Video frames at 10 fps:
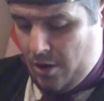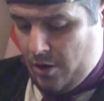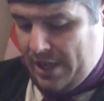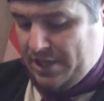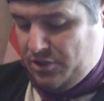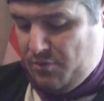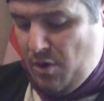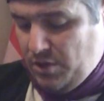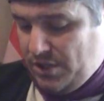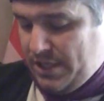Okay, so
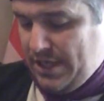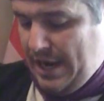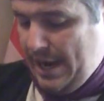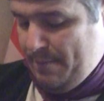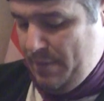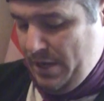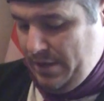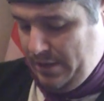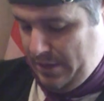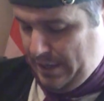most of the time,
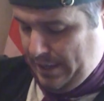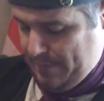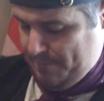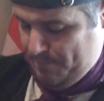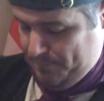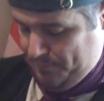um,